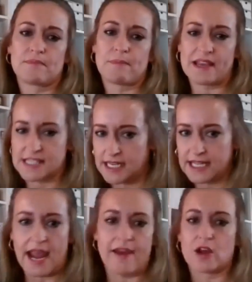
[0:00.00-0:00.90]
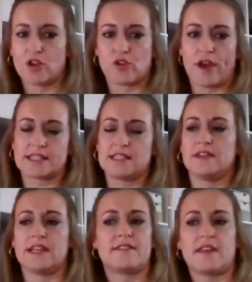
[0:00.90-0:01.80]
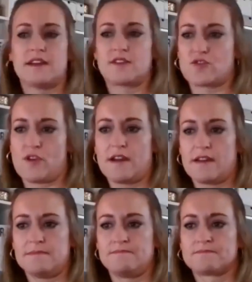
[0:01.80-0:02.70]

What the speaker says: basically carrying on your activities in Australia.